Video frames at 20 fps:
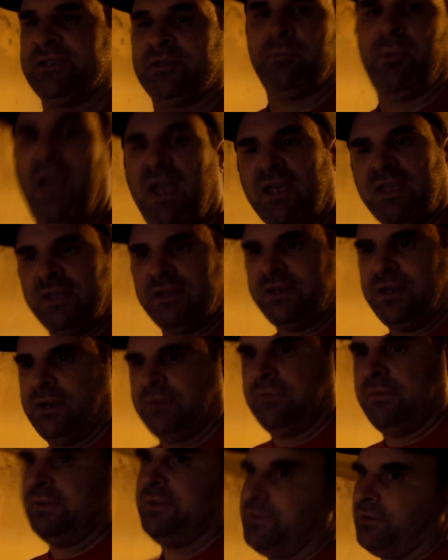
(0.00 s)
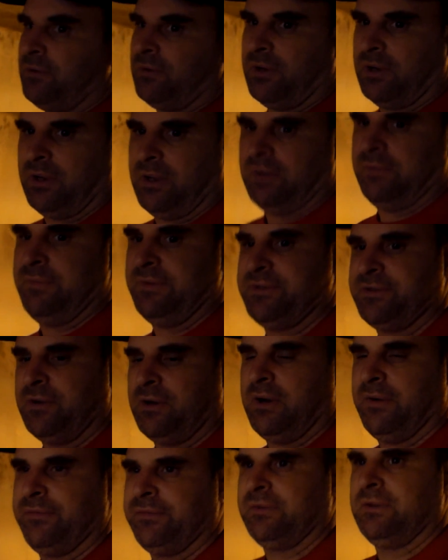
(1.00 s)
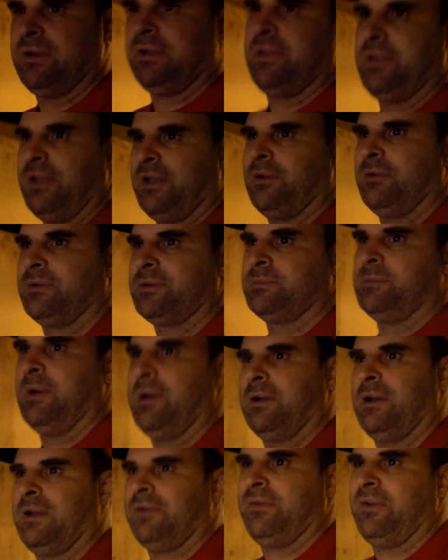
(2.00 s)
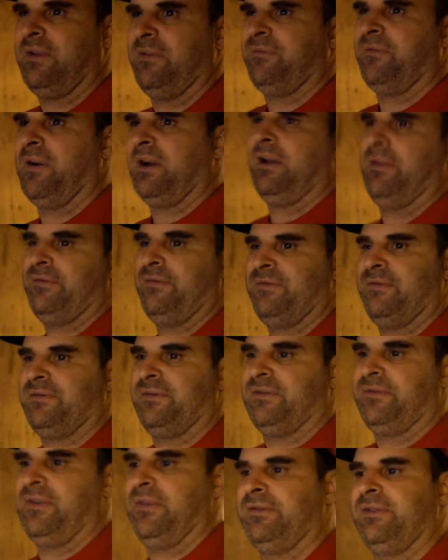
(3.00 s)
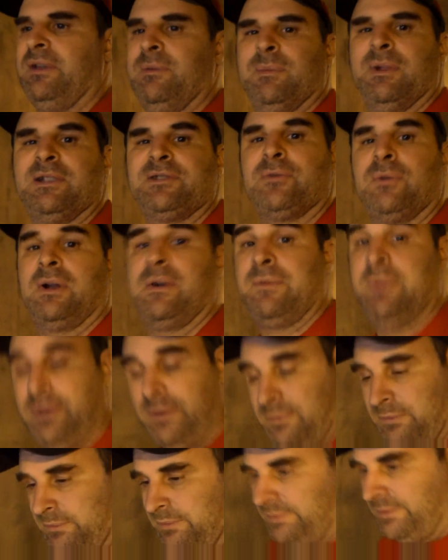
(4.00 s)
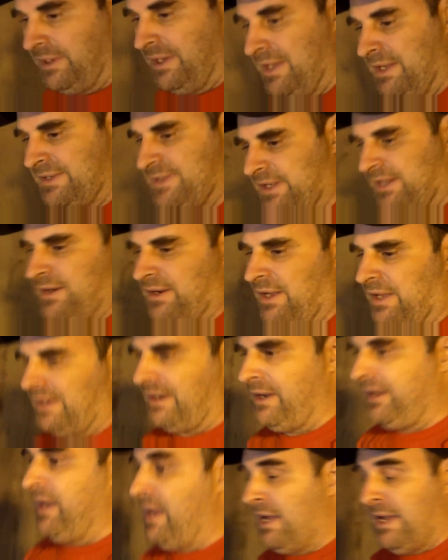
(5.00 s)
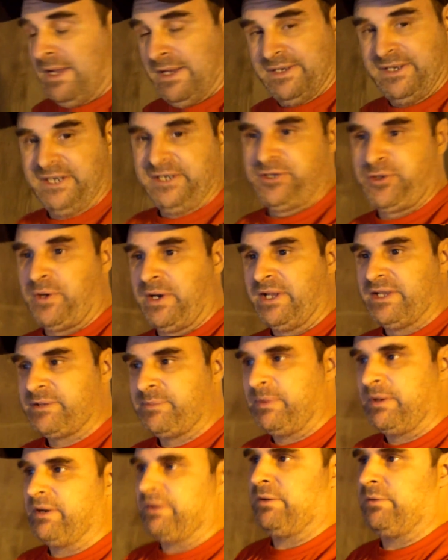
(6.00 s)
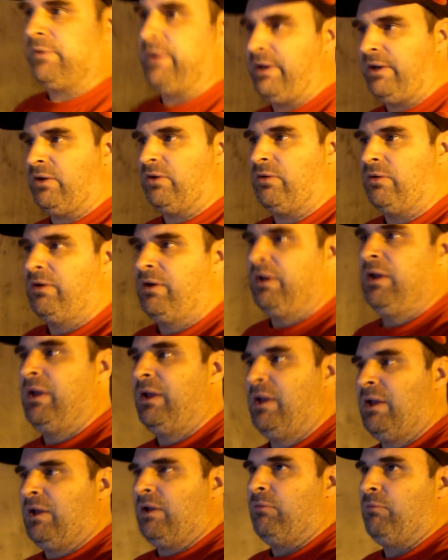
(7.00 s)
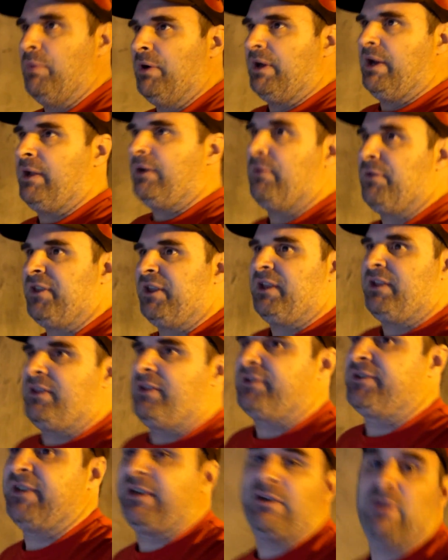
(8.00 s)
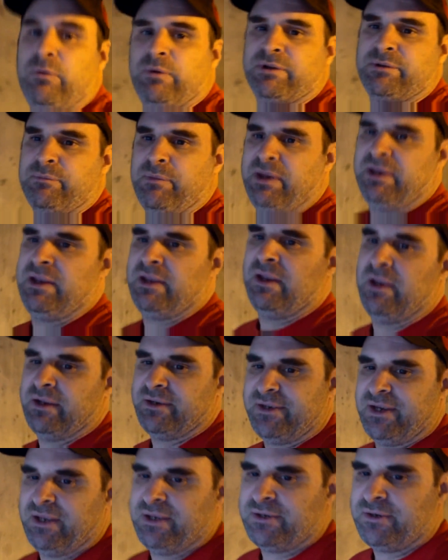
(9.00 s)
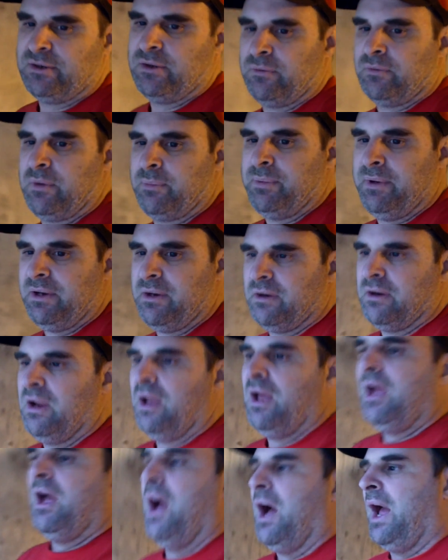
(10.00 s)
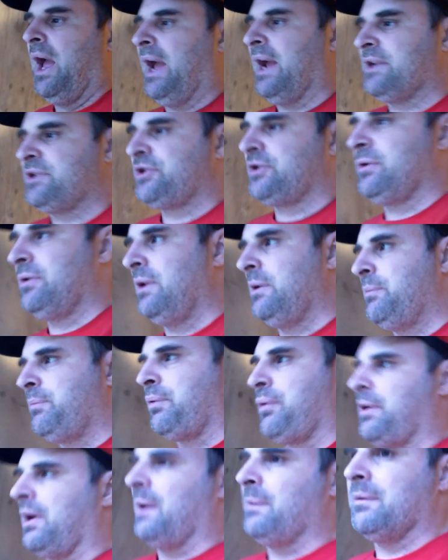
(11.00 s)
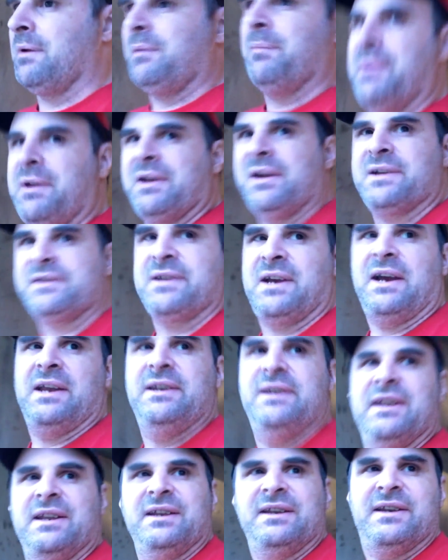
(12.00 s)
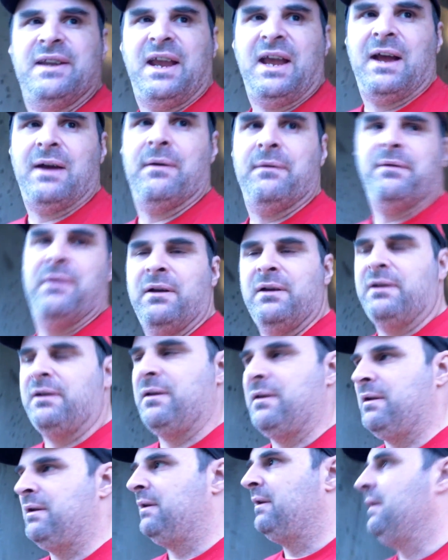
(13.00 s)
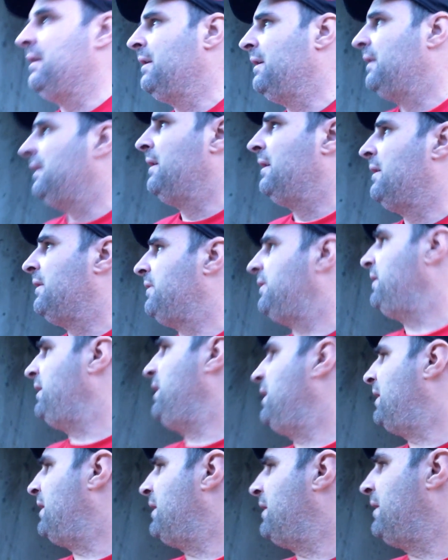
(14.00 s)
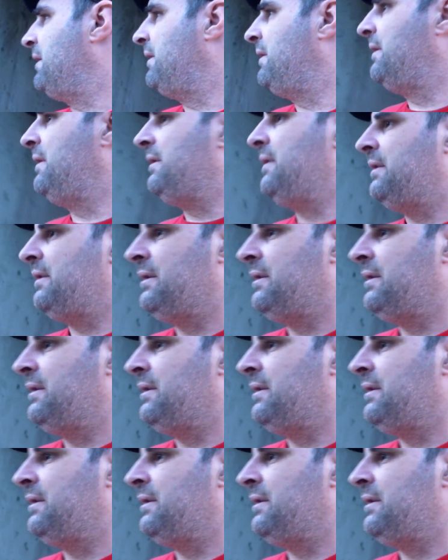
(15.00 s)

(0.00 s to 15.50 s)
sent a packet every so every so often. I think it was about every five, 15 minutes, whatever you set it at. It did transmit on the radio, but I don't think the signal was making it to the repeater. Actually, probably because I didn't have the uh,